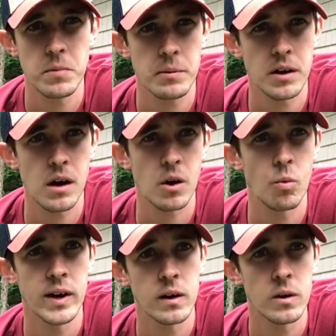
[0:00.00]
maybe knock a
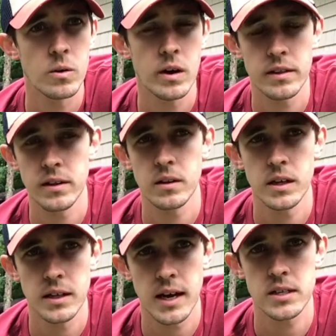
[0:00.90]
window or anything
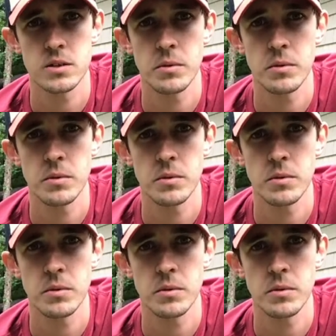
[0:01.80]
like that,